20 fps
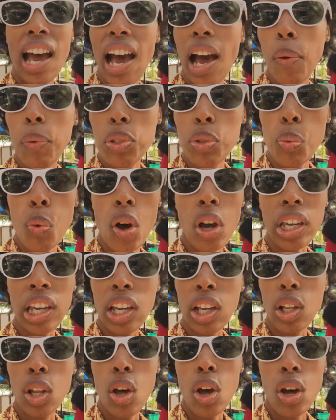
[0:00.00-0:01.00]
I was
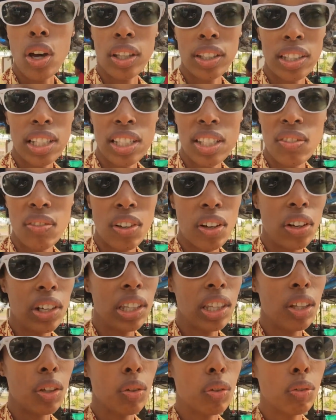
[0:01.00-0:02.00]
walking along this
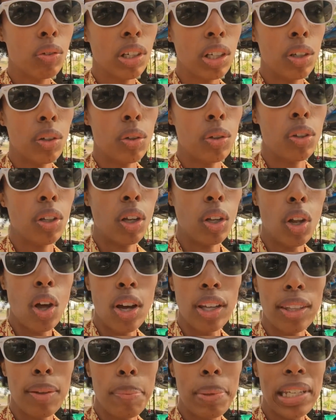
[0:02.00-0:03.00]
very little road
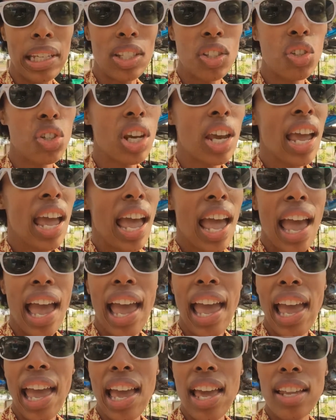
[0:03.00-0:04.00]
along the beach,
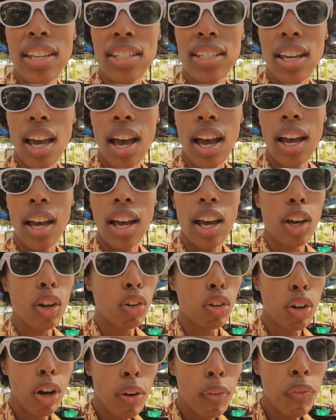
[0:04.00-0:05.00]
and a
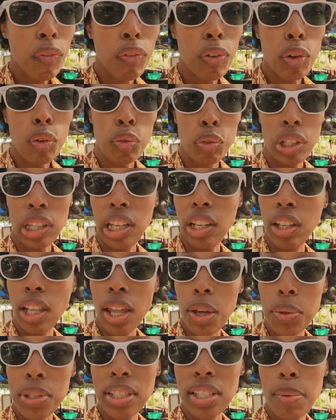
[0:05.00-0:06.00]
crow flew really
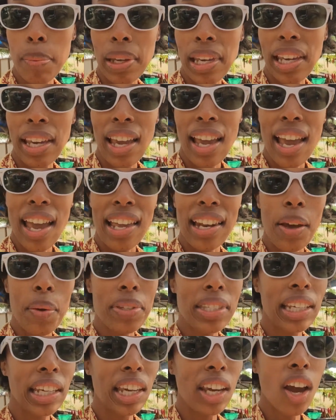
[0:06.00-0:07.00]
close to me, and I
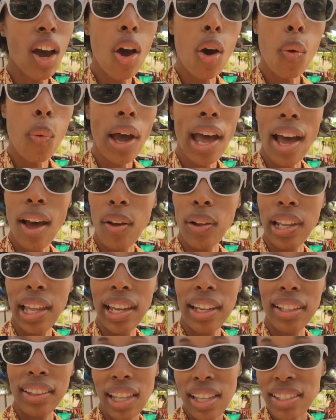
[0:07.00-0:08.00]
was thinking, oh wow,
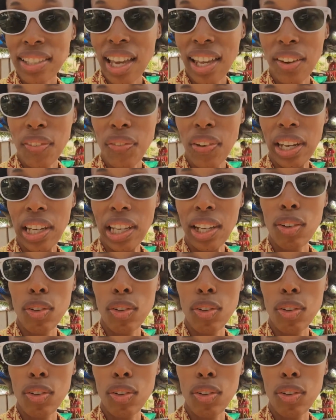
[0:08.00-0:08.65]
like that's kind of funny.